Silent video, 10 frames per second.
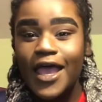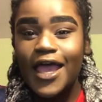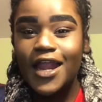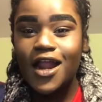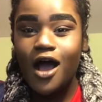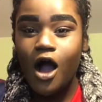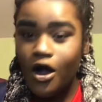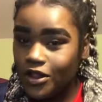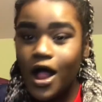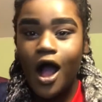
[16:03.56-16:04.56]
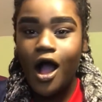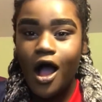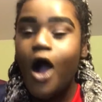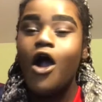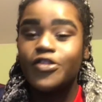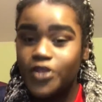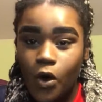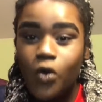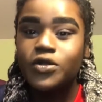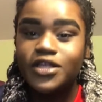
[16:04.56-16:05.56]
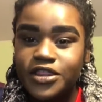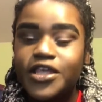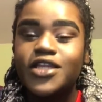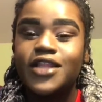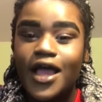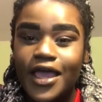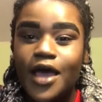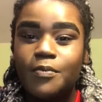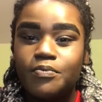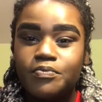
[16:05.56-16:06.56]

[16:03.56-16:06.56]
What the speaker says: And the only thing that